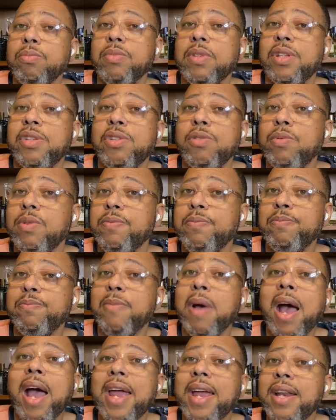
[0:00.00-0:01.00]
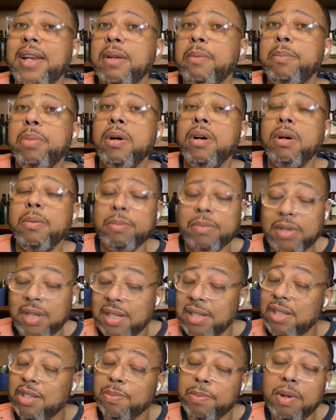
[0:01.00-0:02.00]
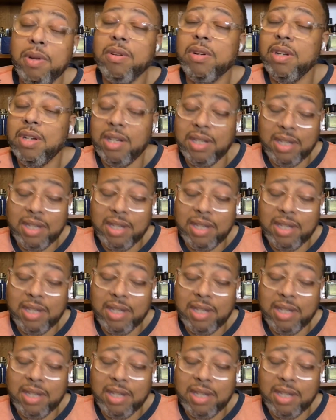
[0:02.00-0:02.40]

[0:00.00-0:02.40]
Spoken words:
that you would buy in the pump. Does it smell good?